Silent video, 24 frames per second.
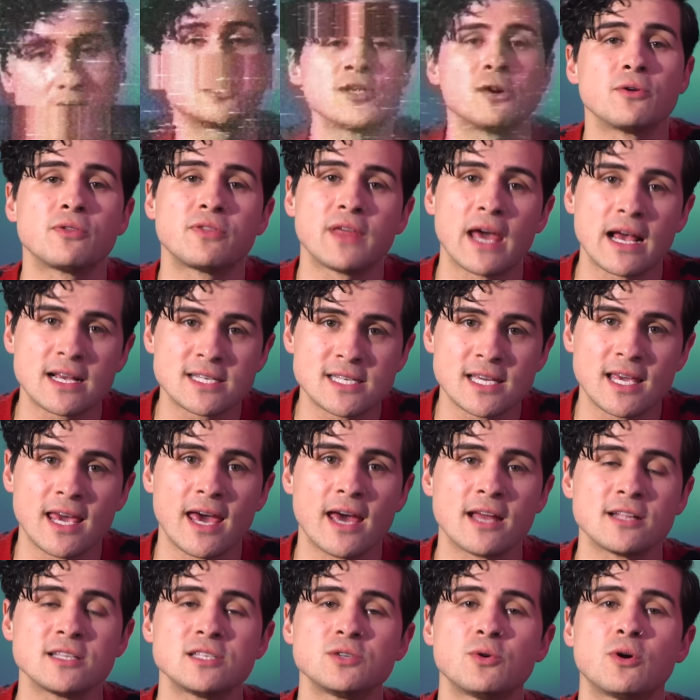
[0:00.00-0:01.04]
So thanks
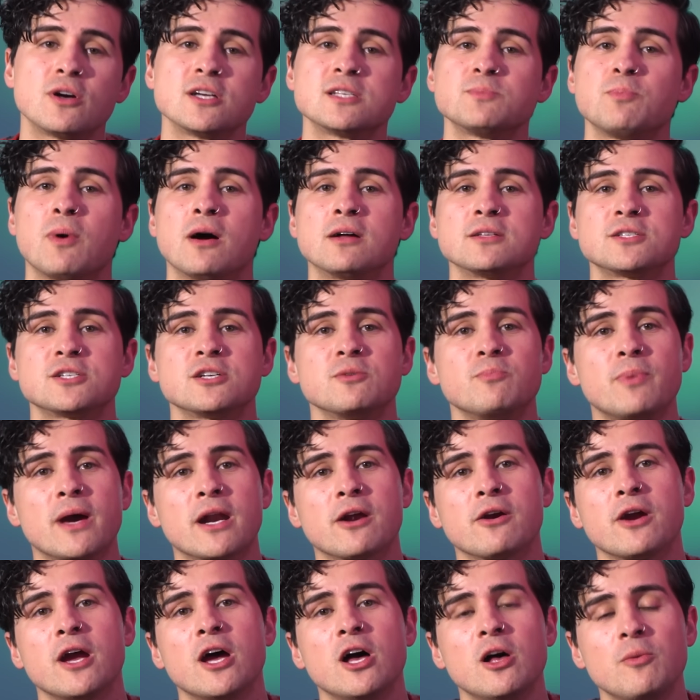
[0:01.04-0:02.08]
again to our sponsor,
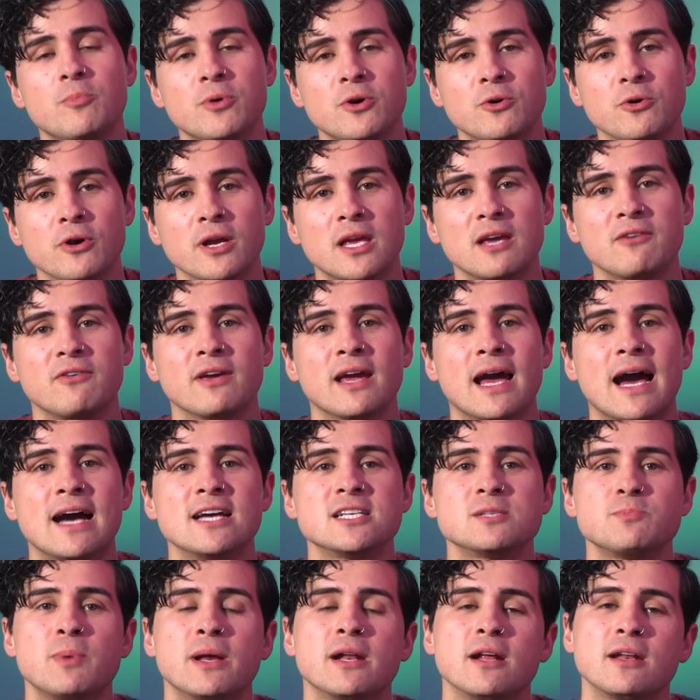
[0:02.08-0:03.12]
BetterHelp, who are giving I
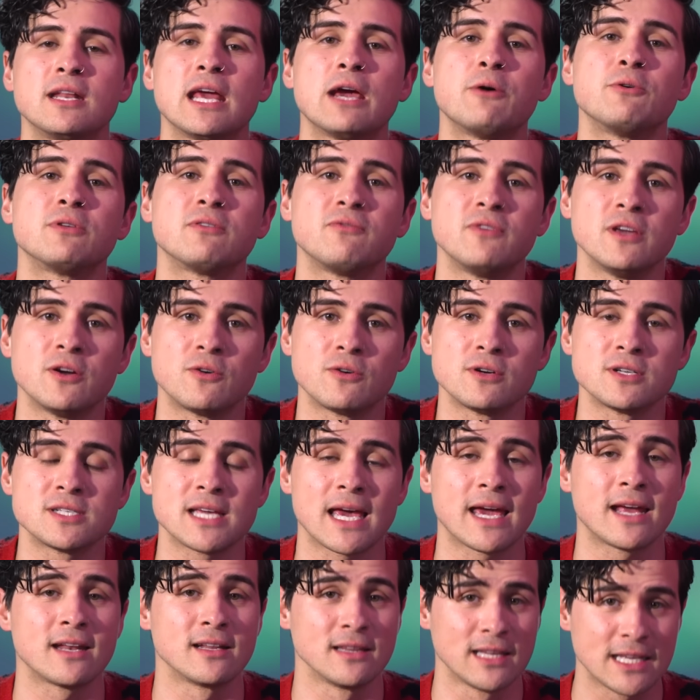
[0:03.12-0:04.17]
Spend a Day with viewers
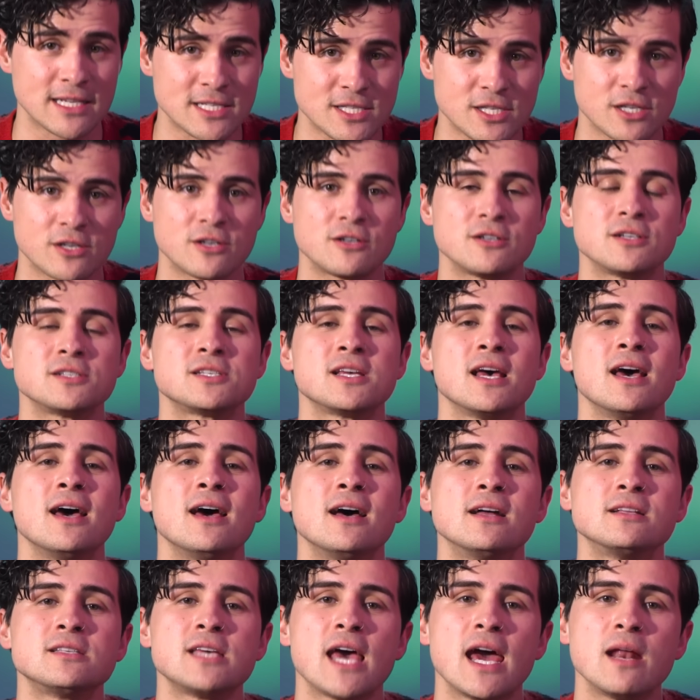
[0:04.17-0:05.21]
and listeners
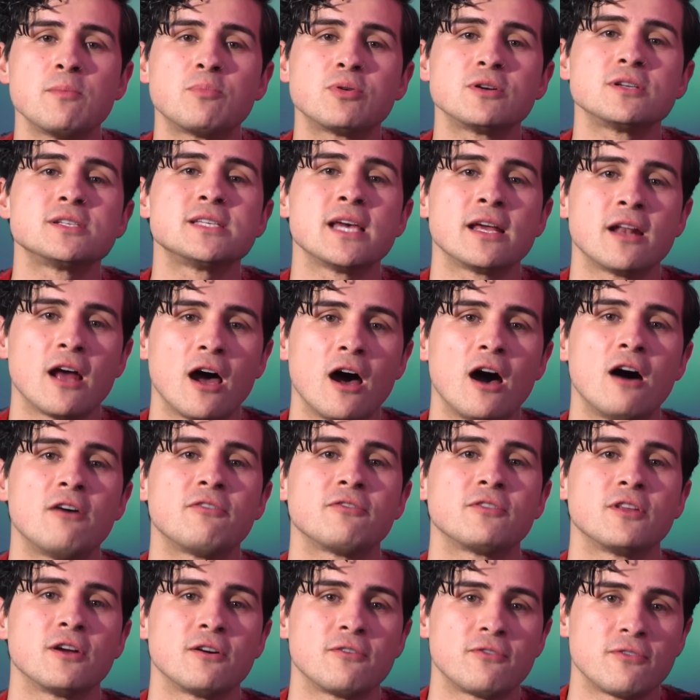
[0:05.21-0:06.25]
10%
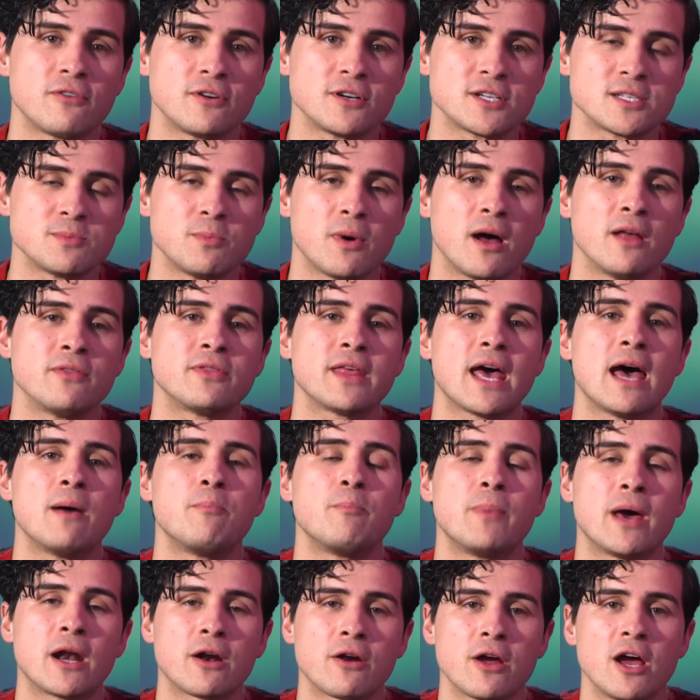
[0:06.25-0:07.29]
off their first month at
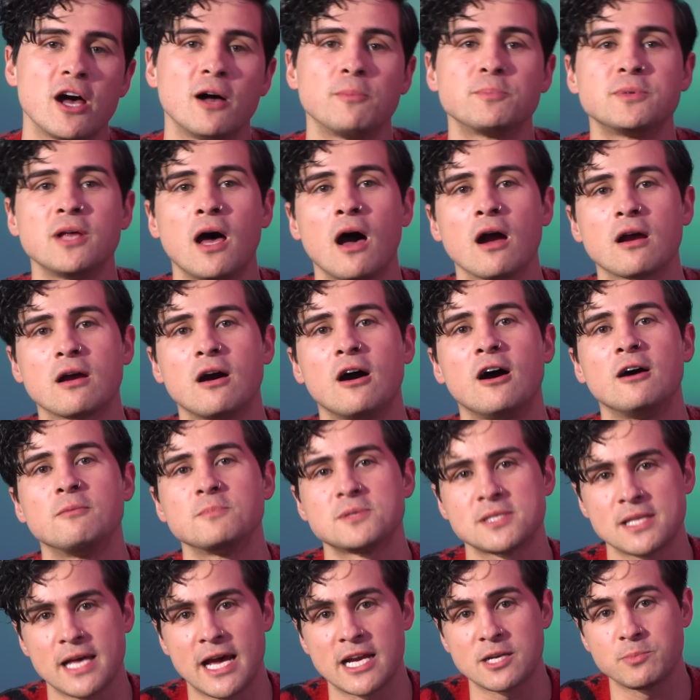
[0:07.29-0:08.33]

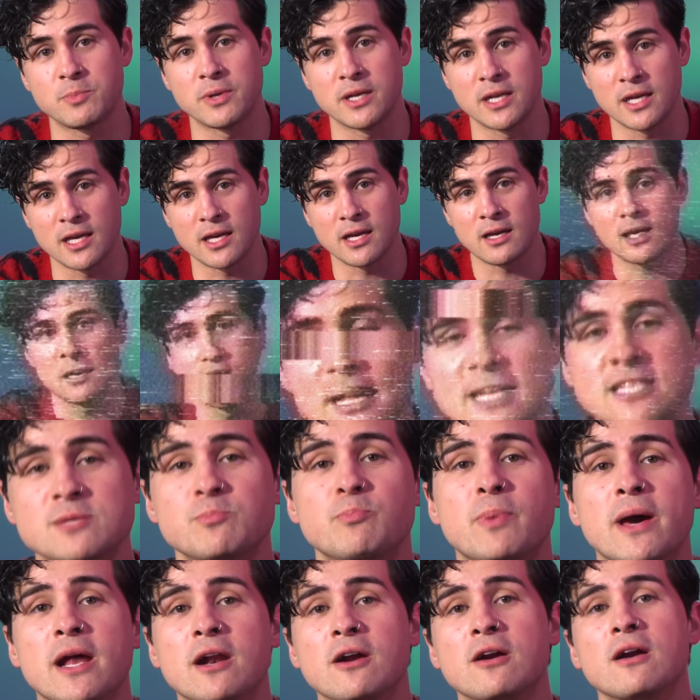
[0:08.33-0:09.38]
betterhelp.com/Padilla. That's
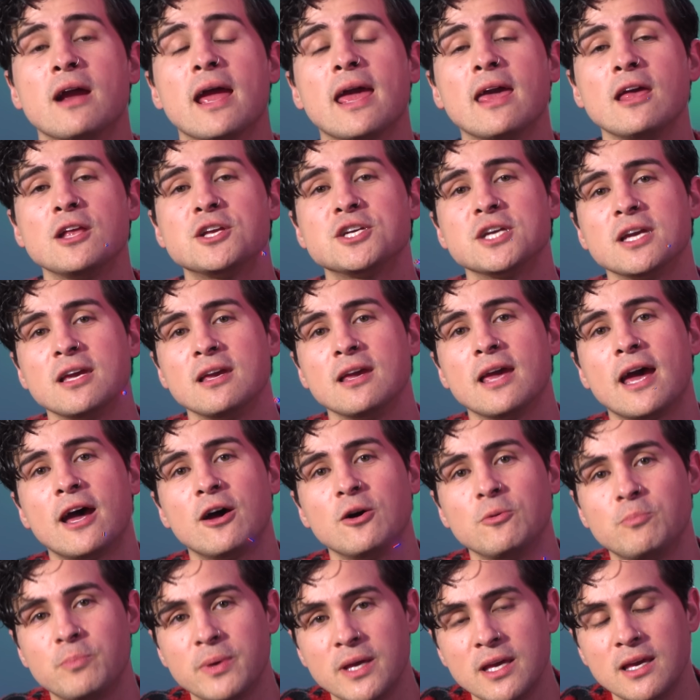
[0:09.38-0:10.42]

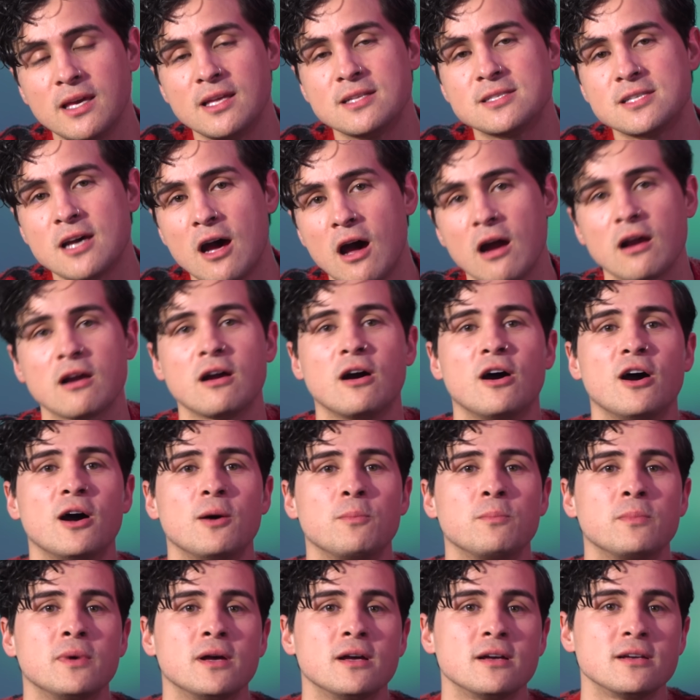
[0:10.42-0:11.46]

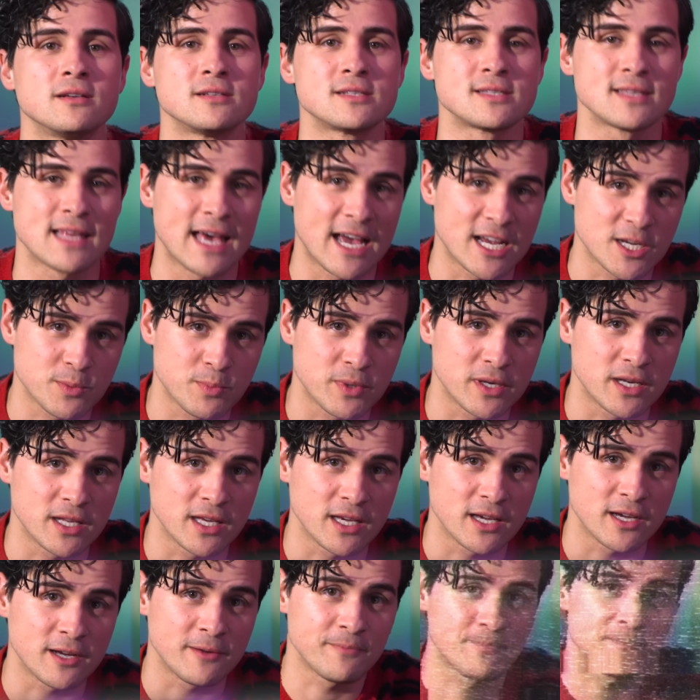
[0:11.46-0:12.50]
betterhelp.com/Padilla.